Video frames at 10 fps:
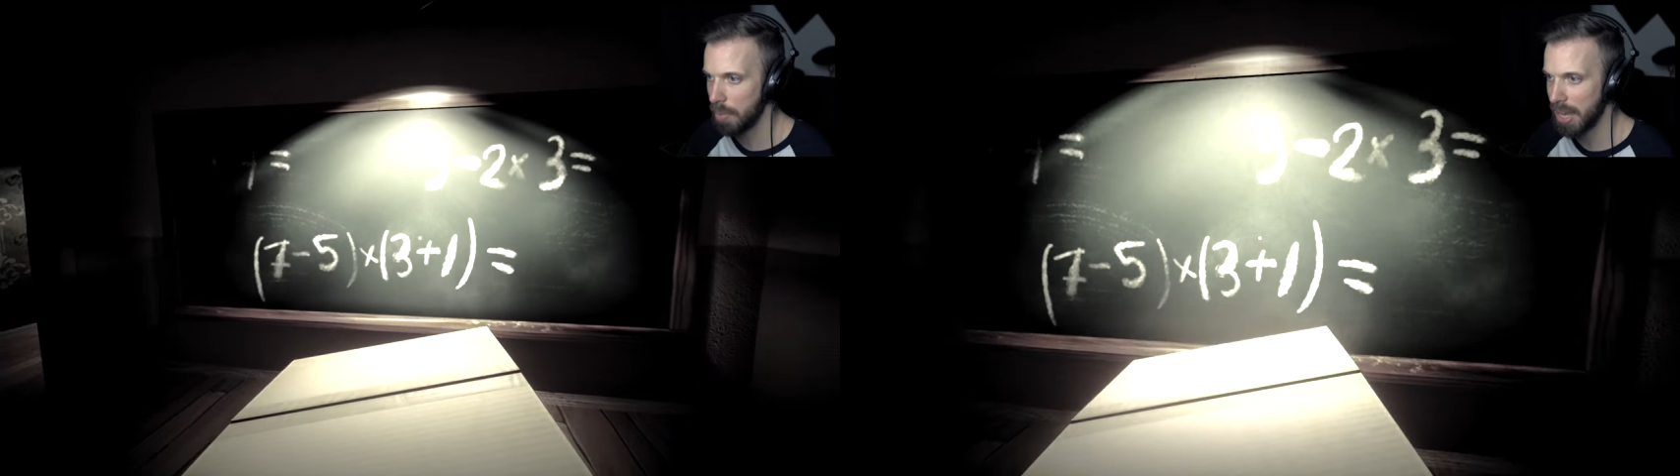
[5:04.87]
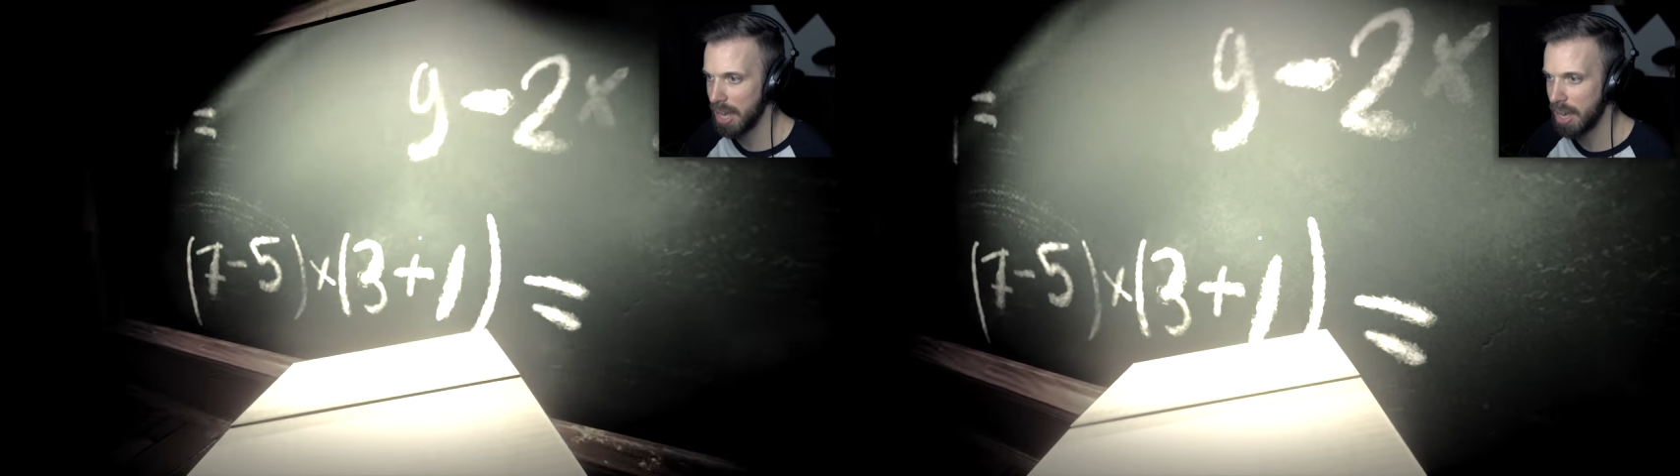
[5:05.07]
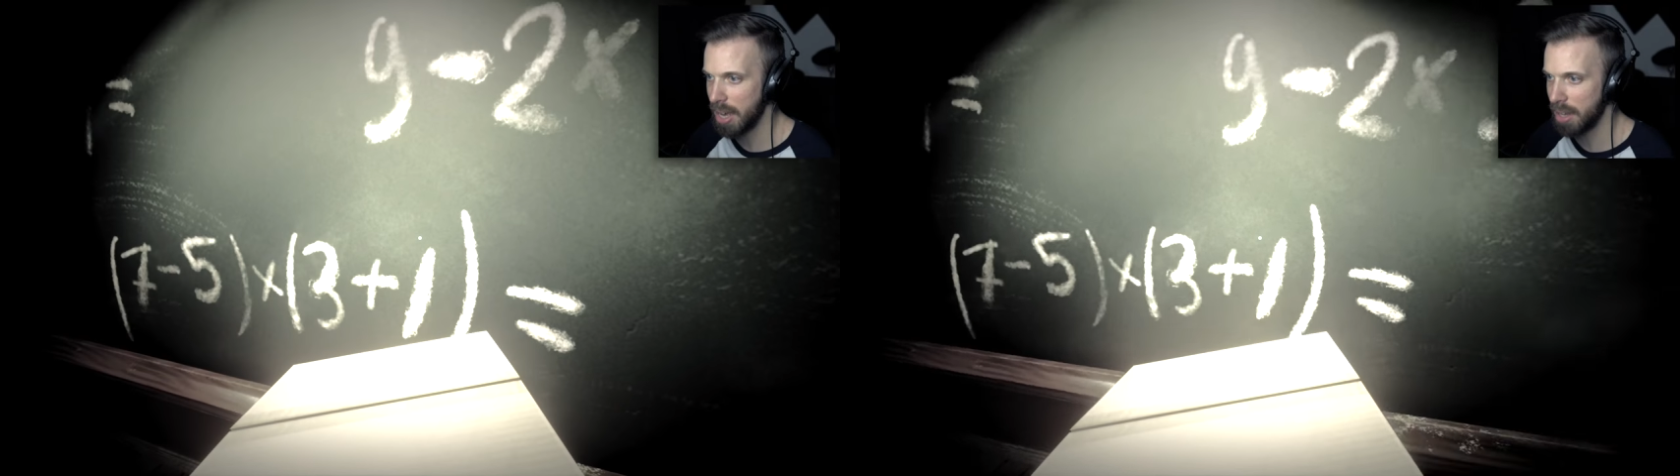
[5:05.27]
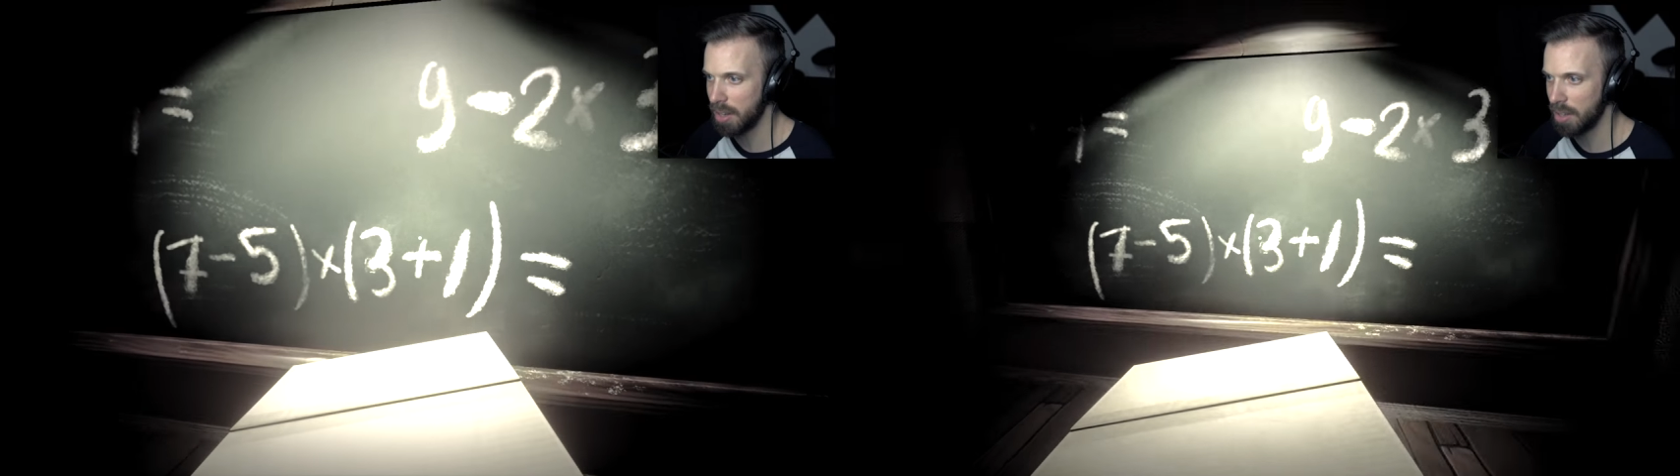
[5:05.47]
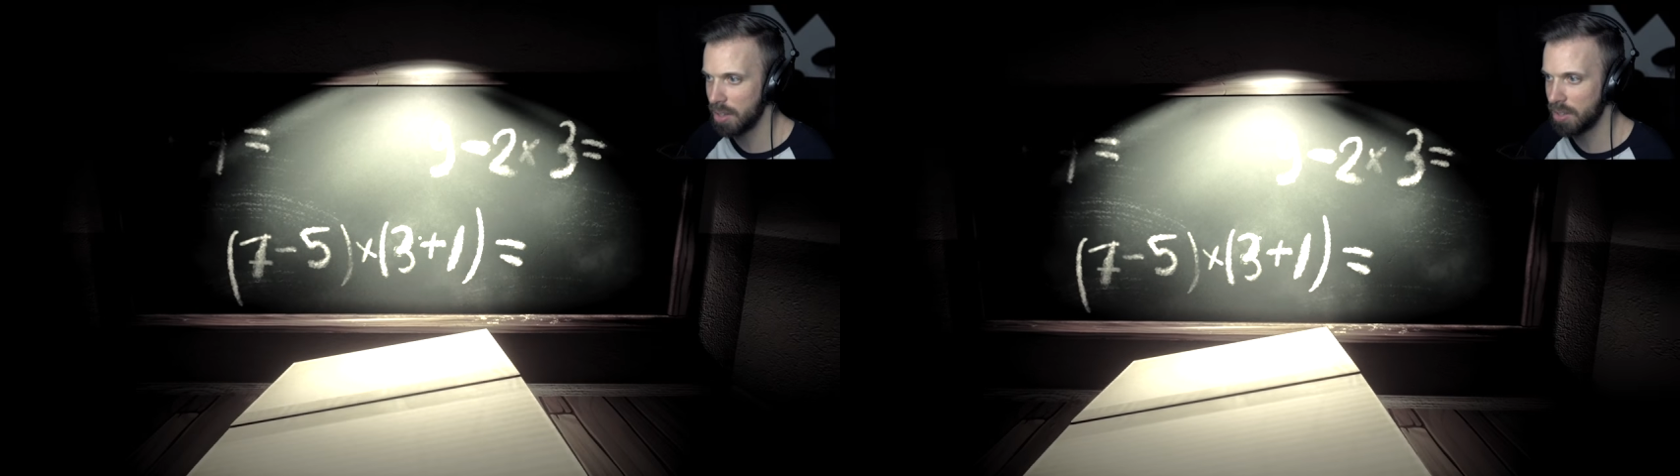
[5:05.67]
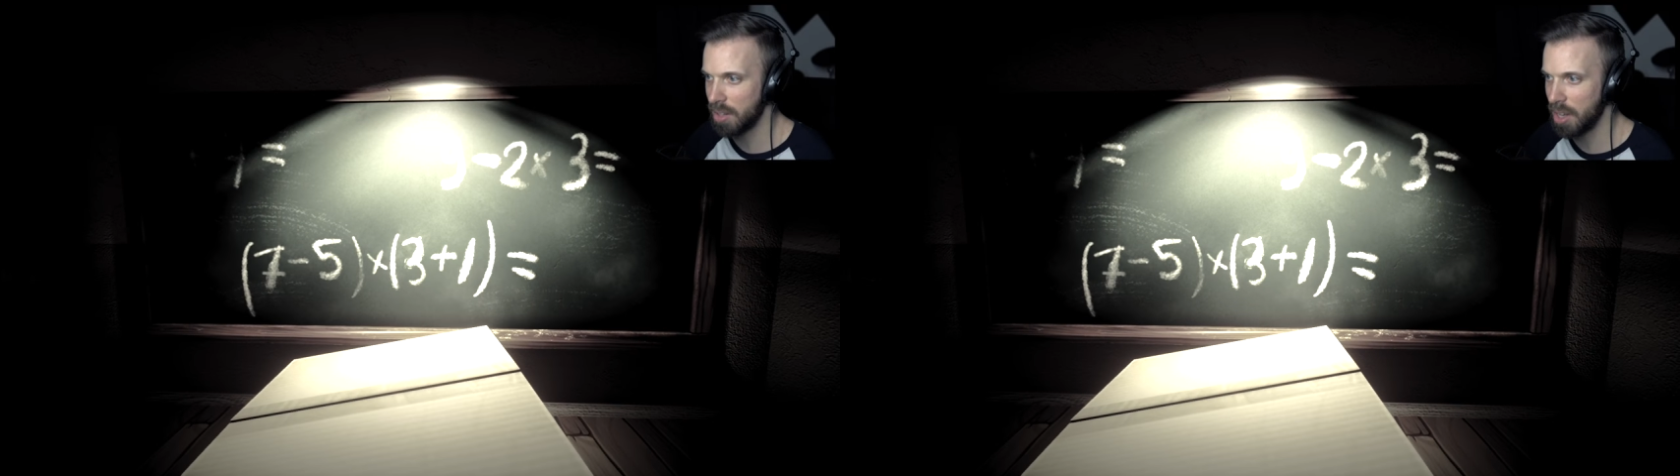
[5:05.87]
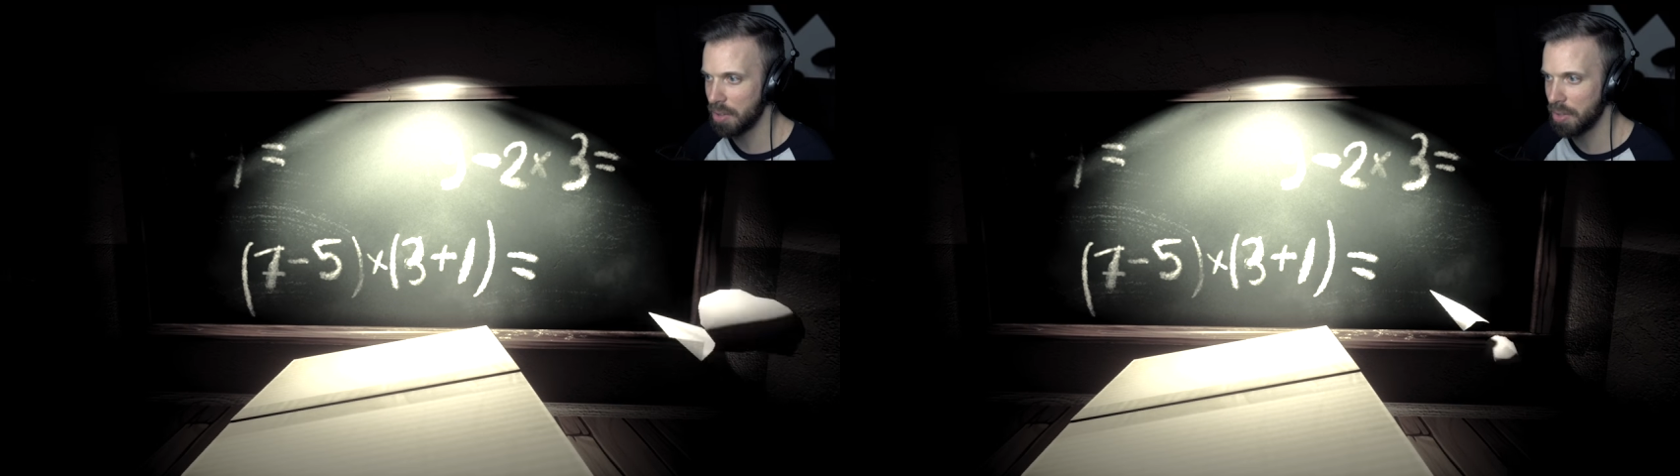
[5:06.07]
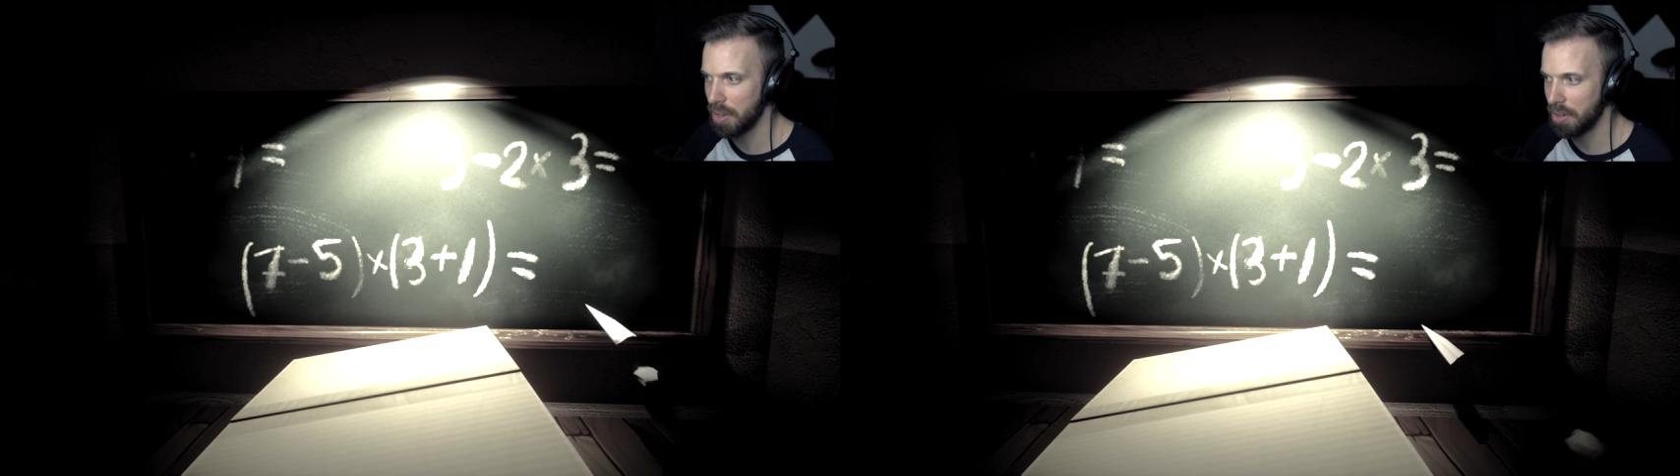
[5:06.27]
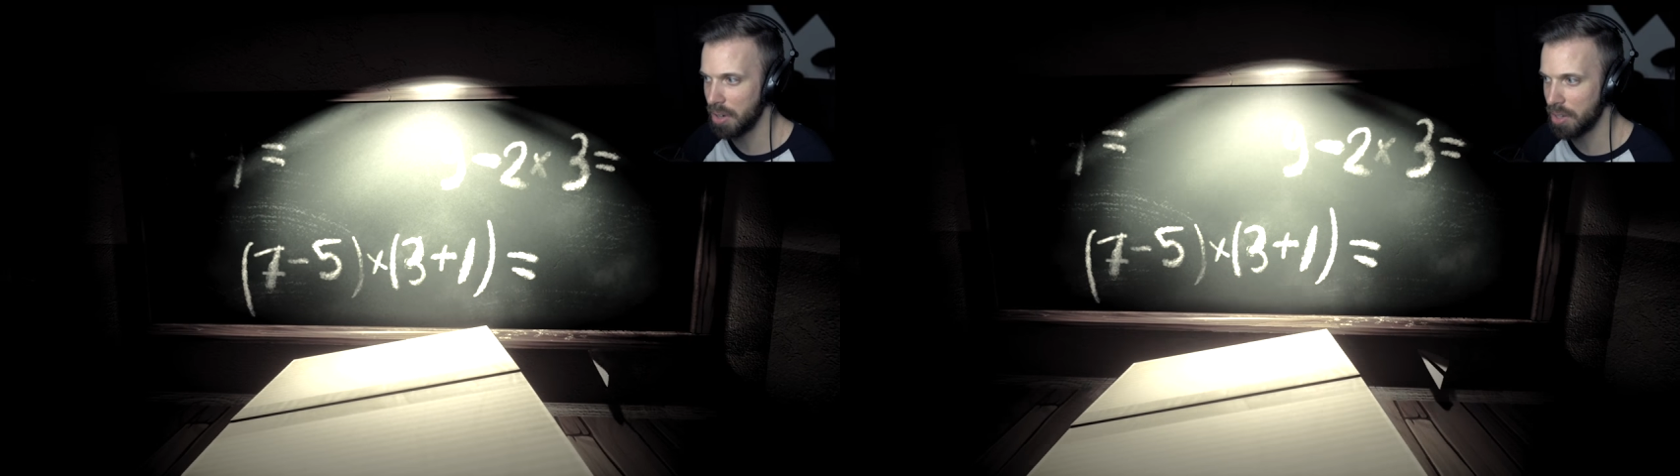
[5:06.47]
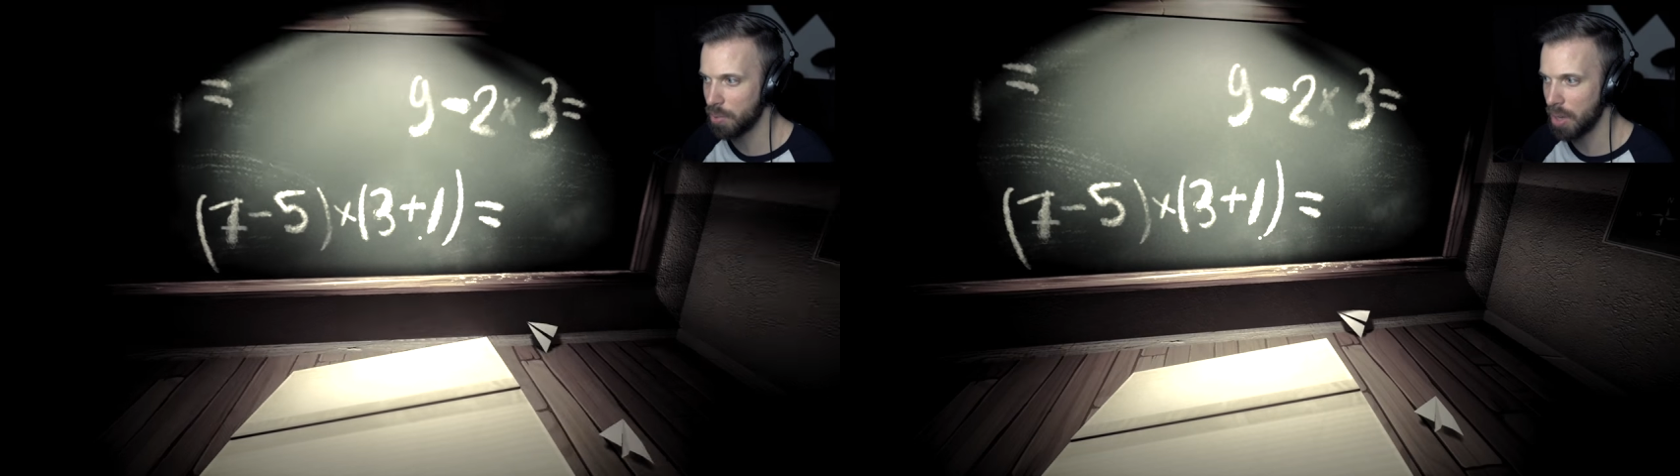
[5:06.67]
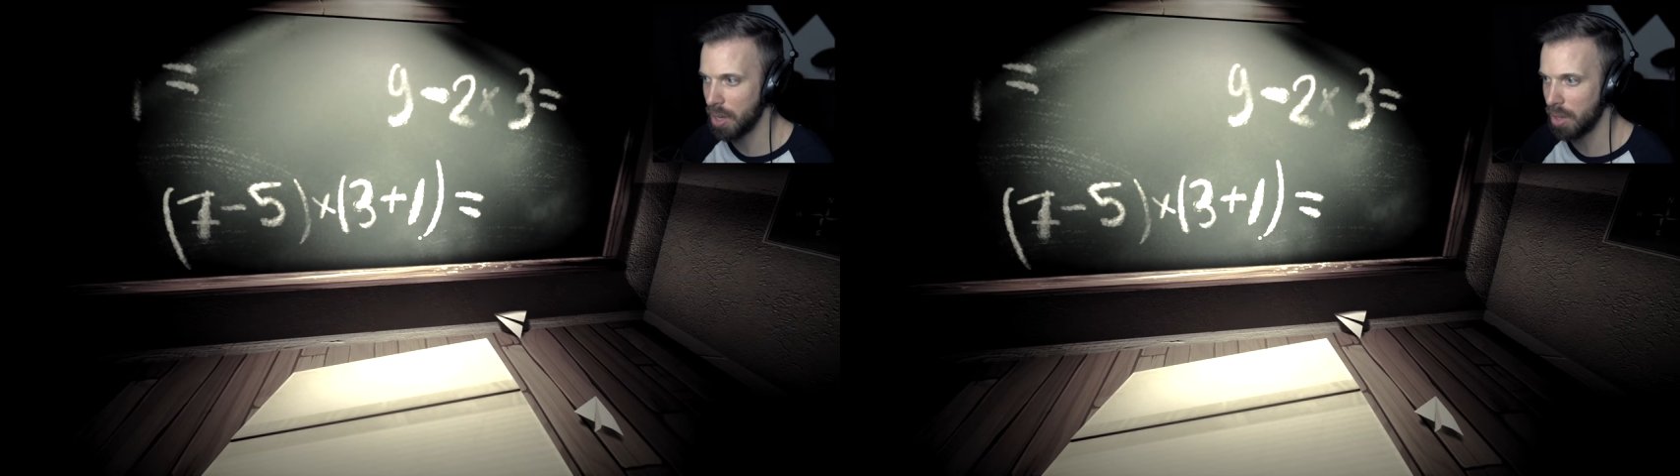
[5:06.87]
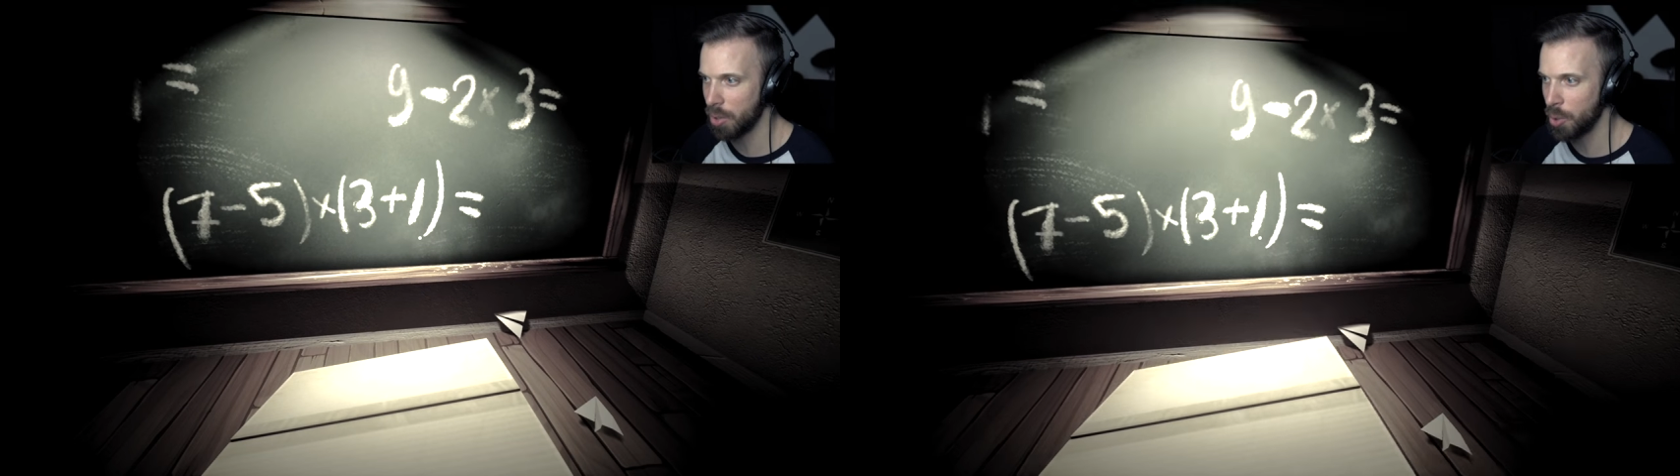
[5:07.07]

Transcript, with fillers: Oh my God, it's another theory as well.